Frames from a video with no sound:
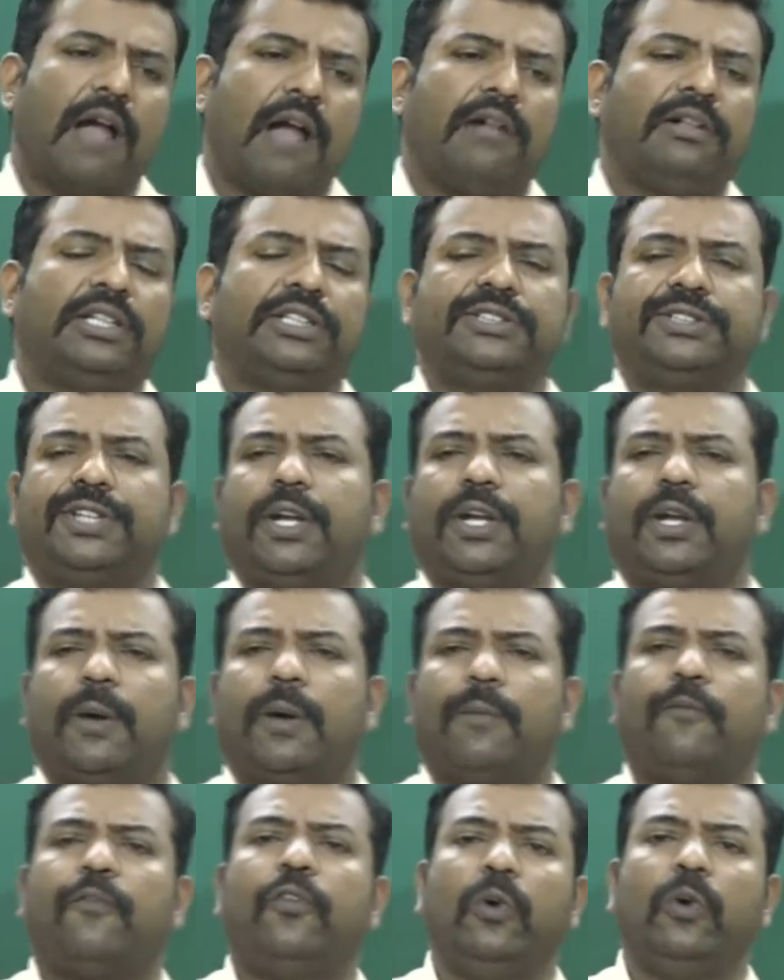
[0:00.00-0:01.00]
I will just take
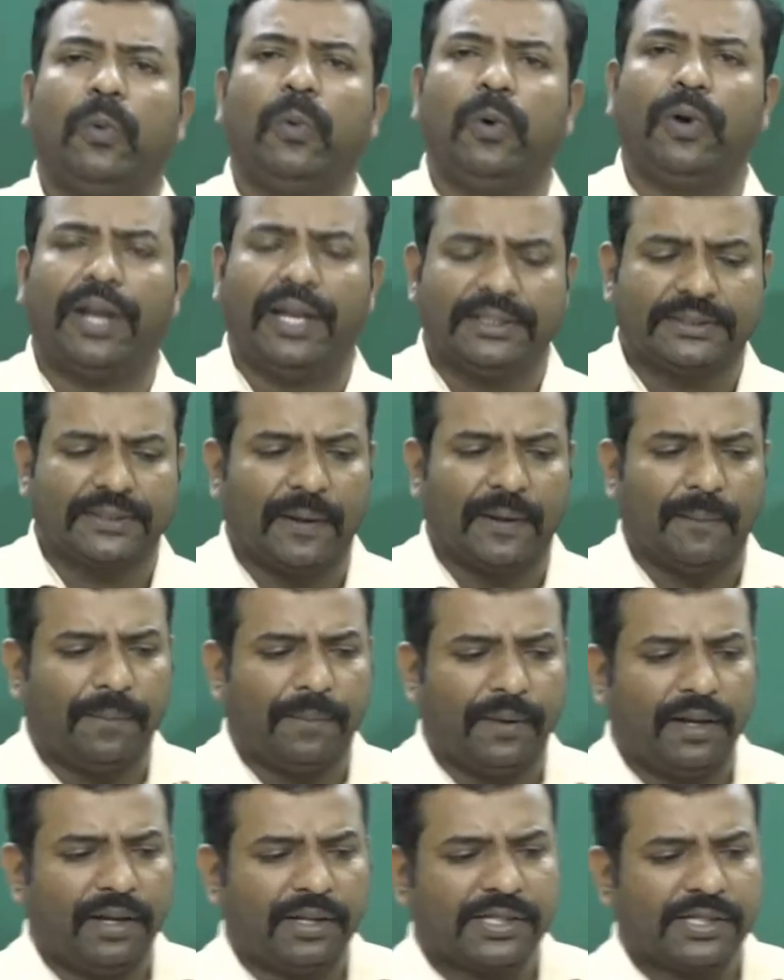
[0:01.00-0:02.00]
a few more
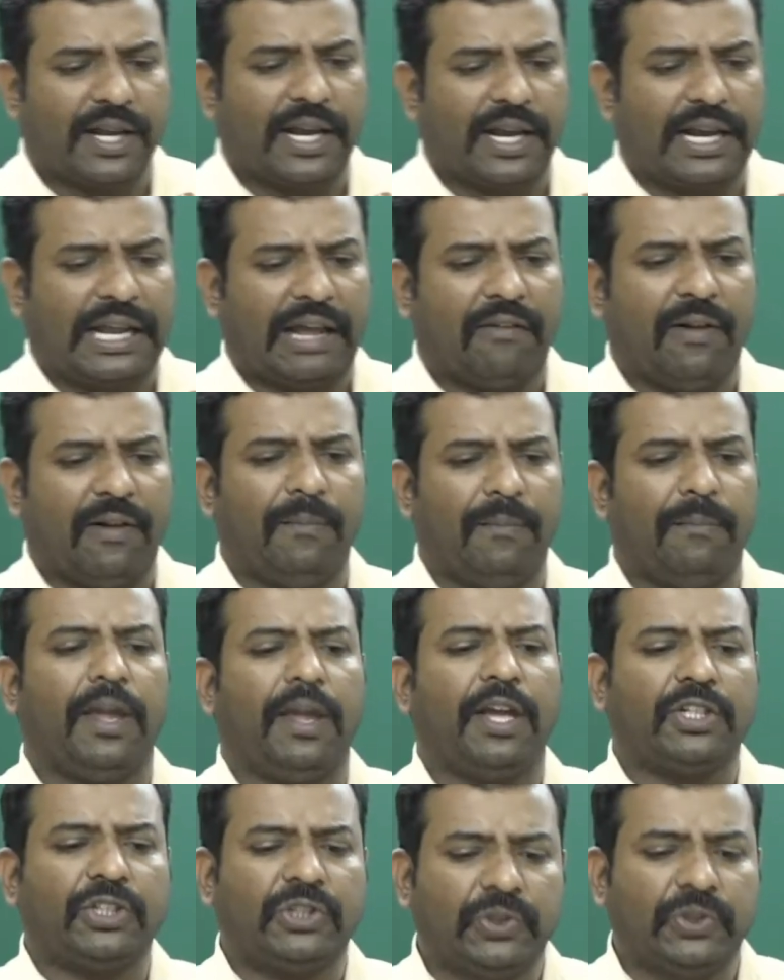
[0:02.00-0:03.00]
examples and I will
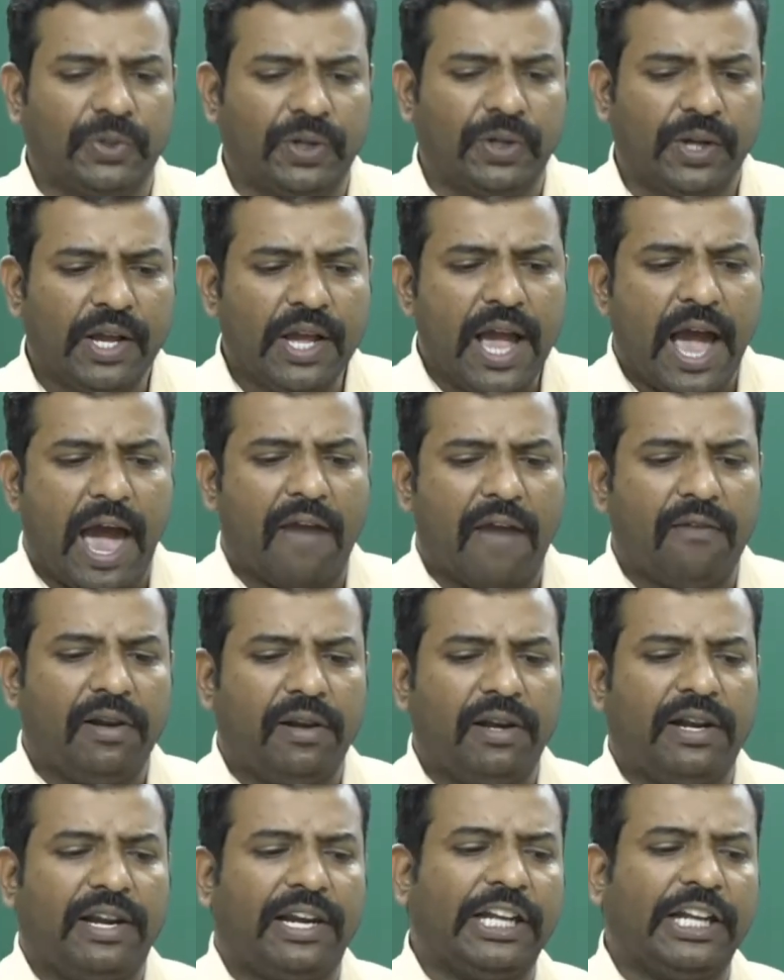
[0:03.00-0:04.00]
make sure I
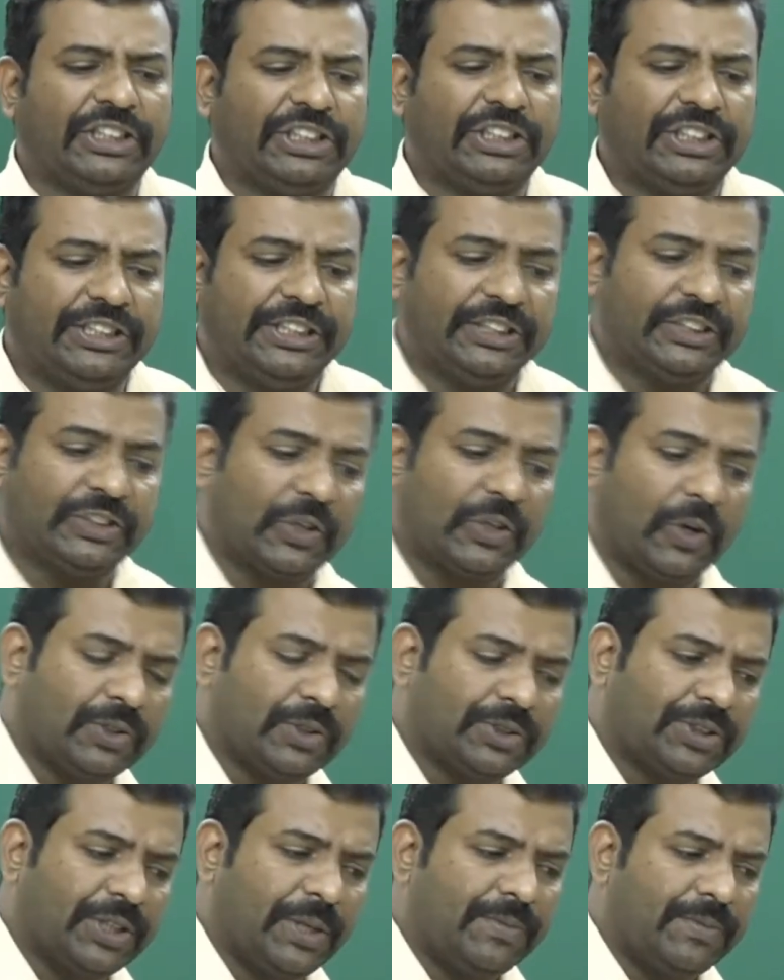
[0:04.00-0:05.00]
will reach this
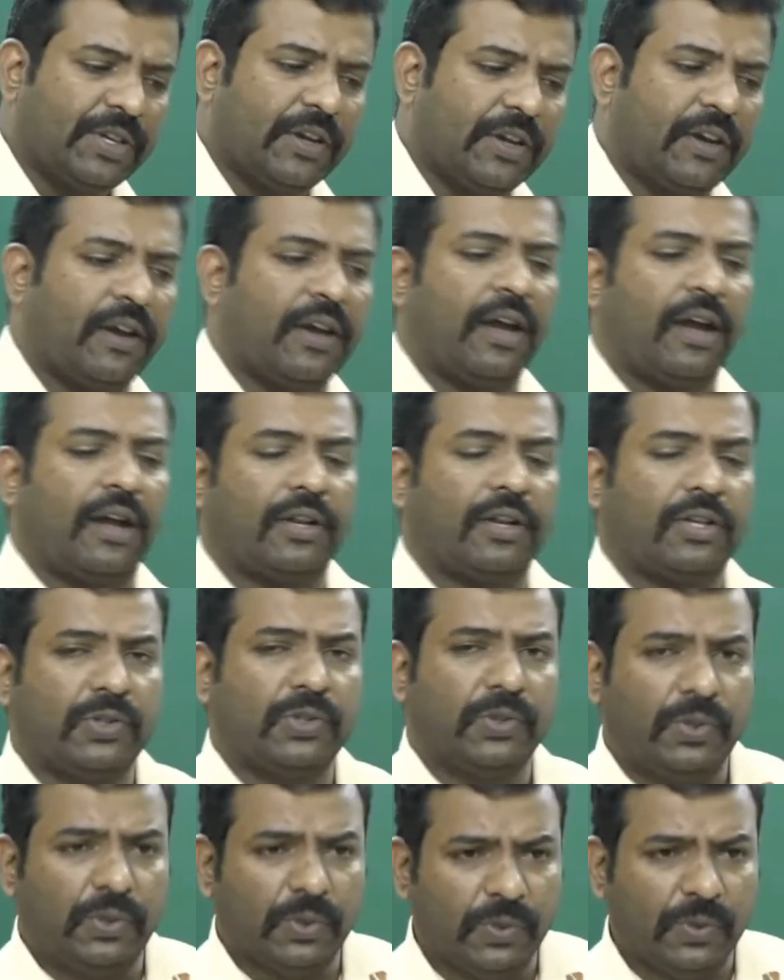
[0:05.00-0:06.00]
concept
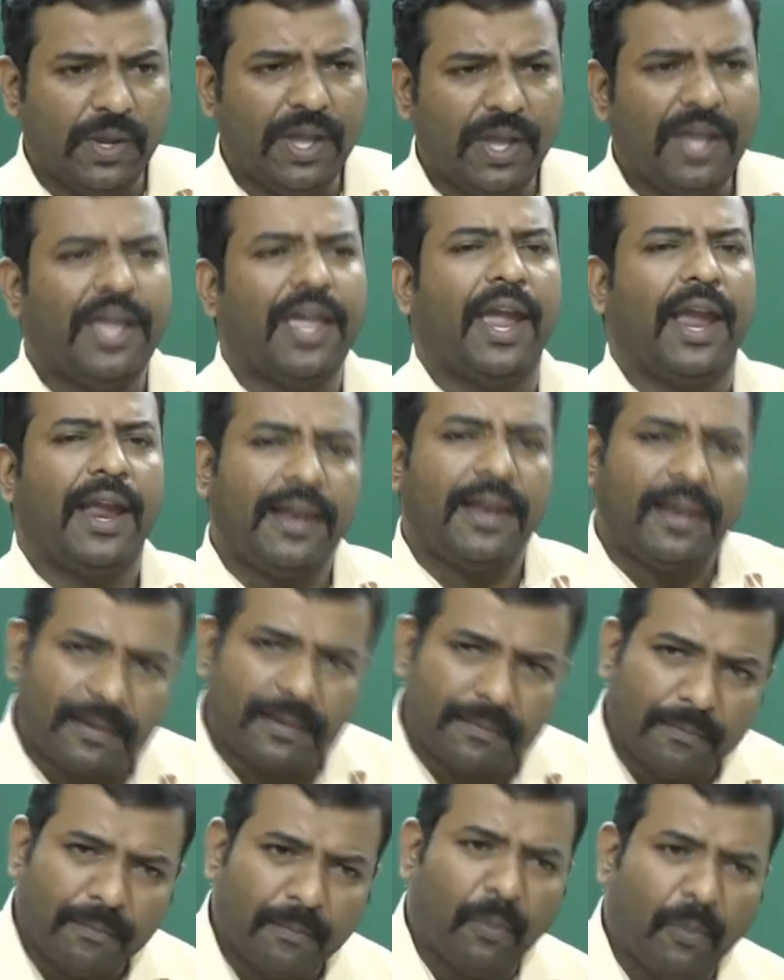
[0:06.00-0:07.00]
to you
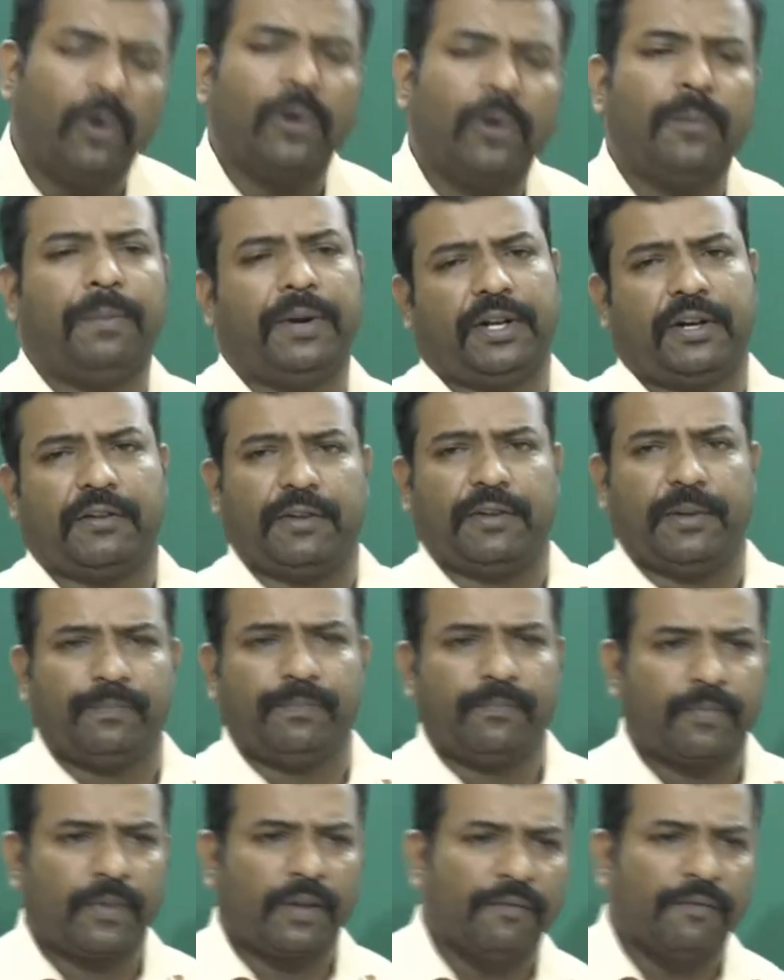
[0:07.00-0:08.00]
in more better way.
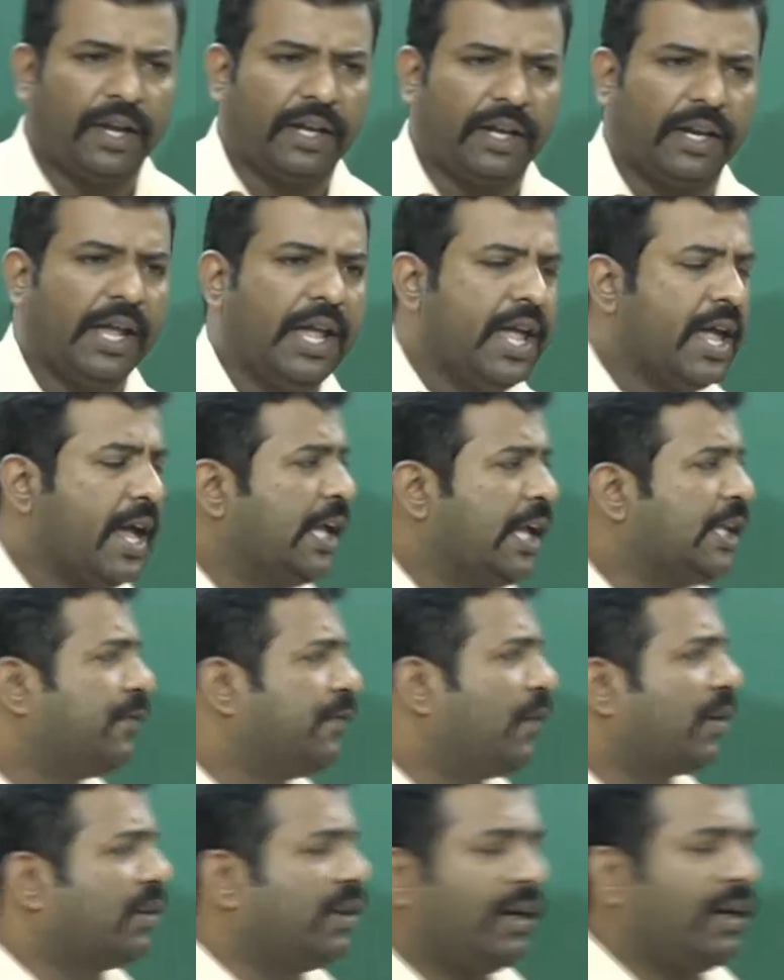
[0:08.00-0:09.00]
Fine. Hence
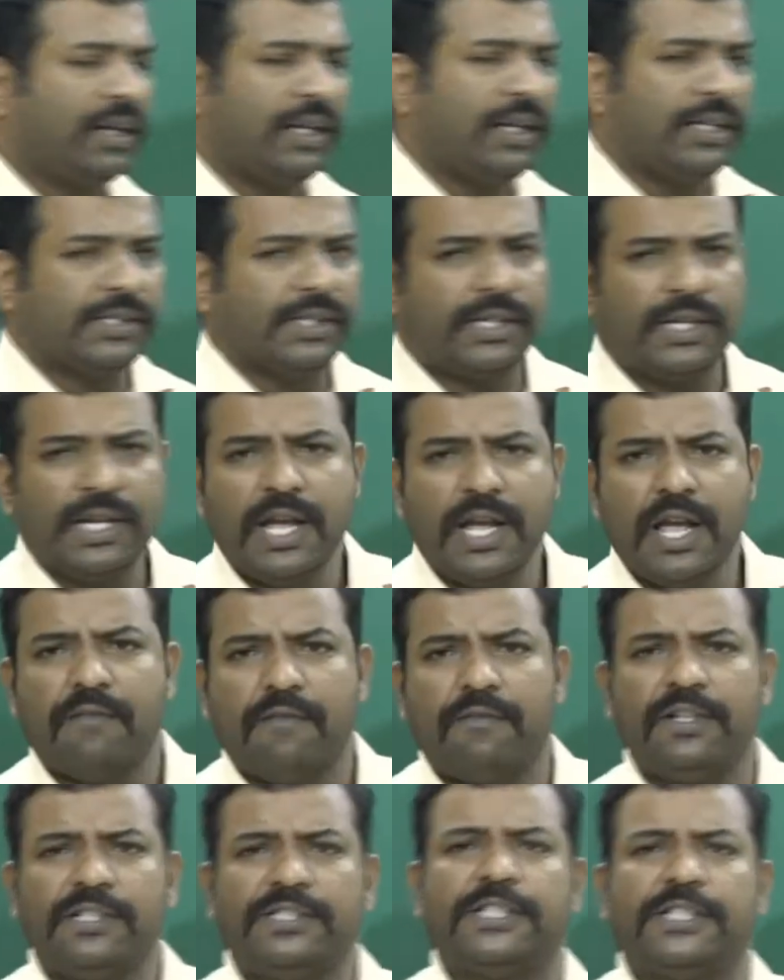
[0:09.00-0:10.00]
for that reason,
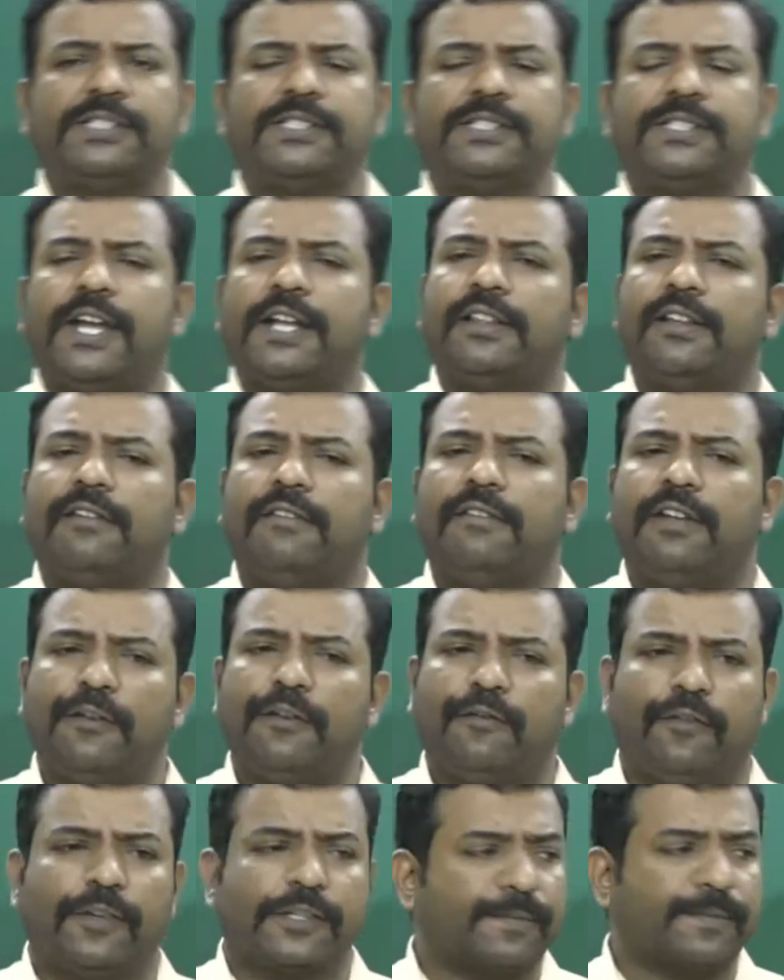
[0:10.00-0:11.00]
we'll just take the very
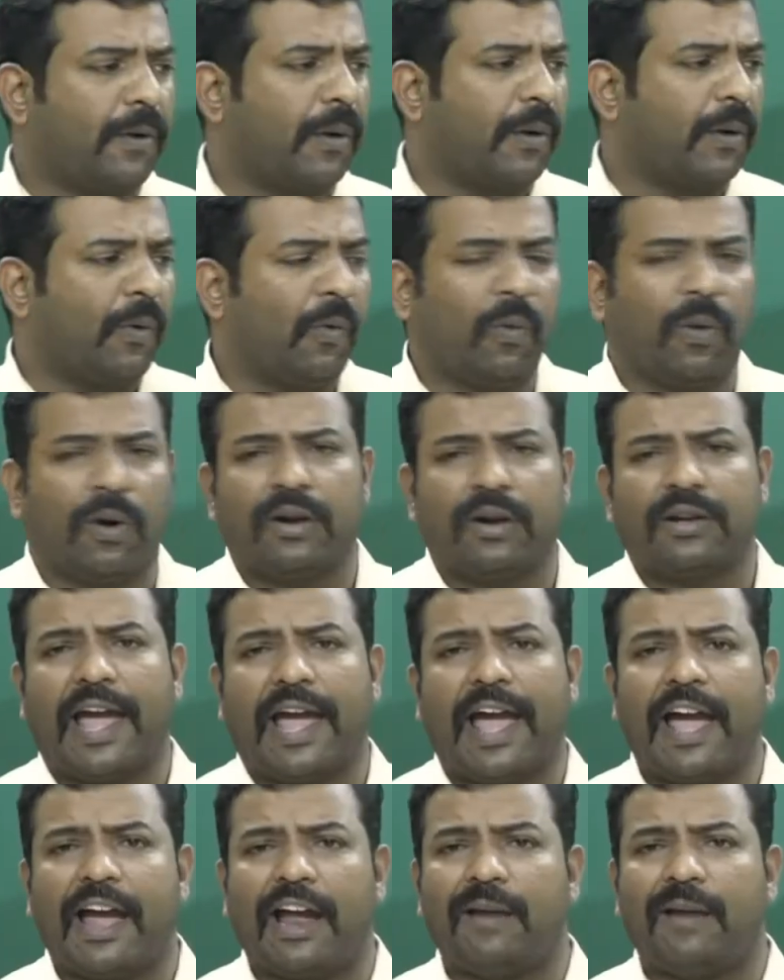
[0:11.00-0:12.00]
first problem what
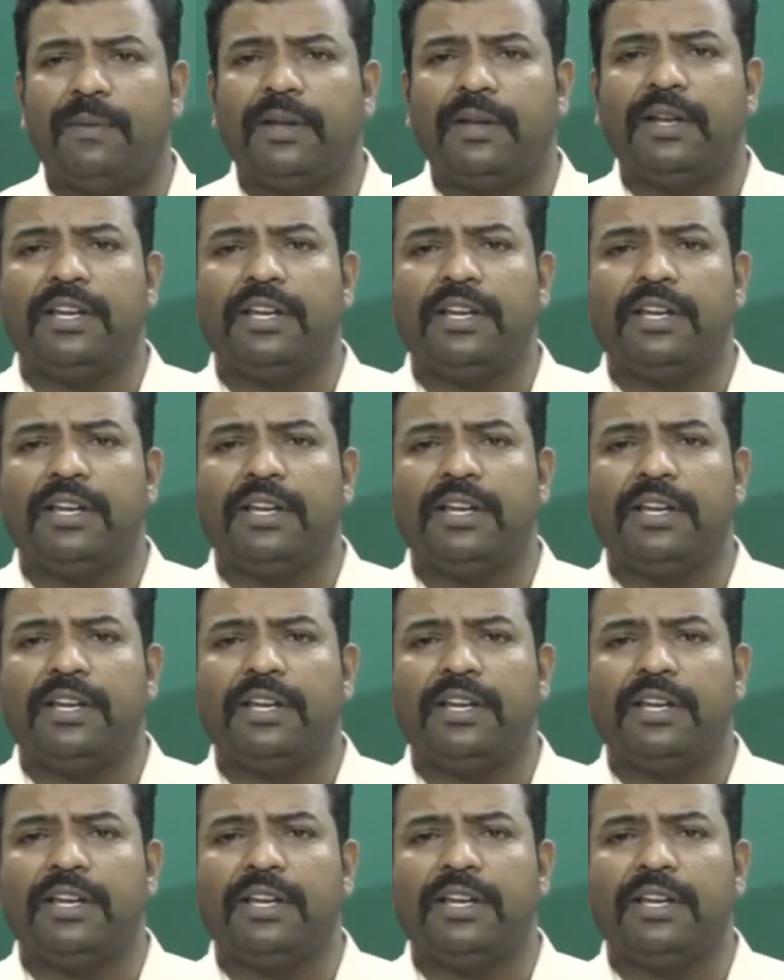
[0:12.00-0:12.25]
I had